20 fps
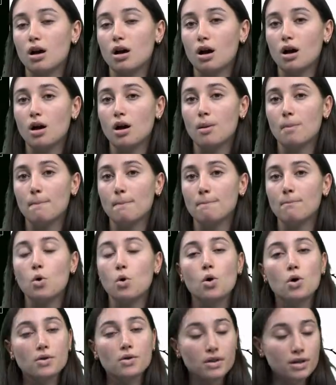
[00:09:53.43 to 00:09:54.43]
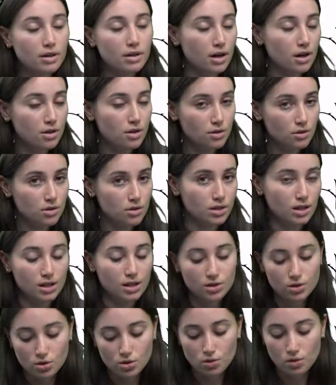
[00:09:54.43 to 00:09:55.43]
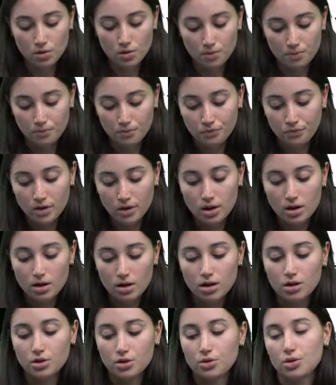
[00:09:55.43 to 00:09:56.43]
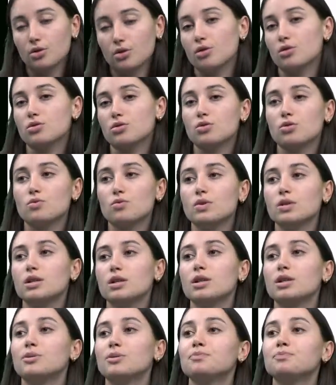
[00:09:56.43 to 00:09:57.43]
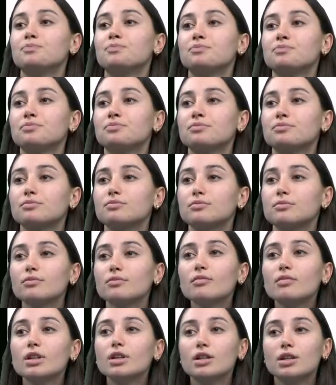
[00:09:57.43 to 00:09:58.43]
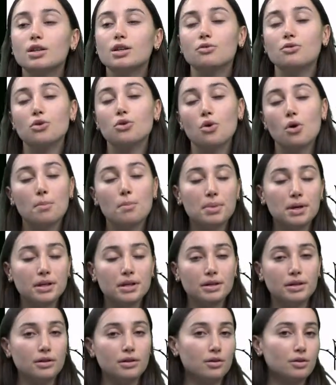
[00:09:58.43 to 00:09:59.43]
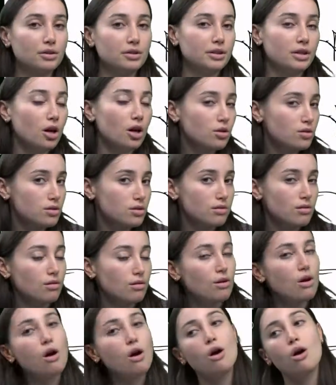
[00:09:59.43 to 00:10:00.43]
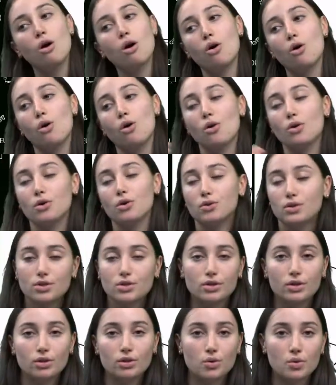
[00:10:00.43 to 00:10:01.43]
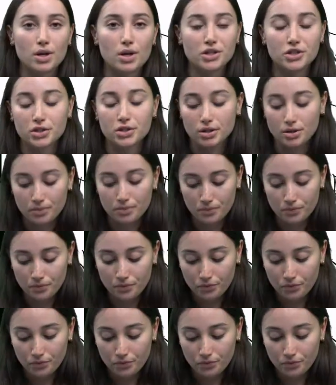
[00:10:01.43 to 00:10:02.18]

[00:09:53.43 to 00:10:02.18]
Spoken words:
more than others, and so on. And you can also really give your opinion on the outlook or a critical question.